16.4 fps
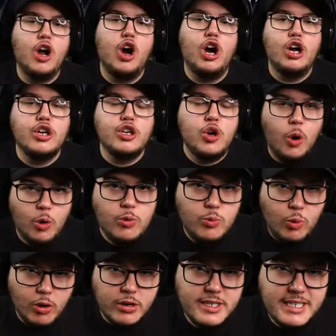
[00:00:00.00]
on Cold
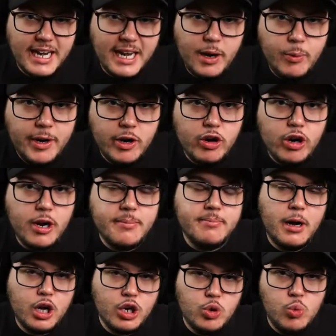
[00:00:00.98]
War today. We are on
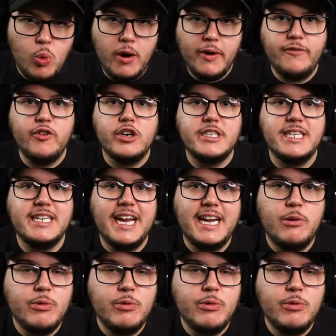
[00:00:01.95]
Modern Warfare today.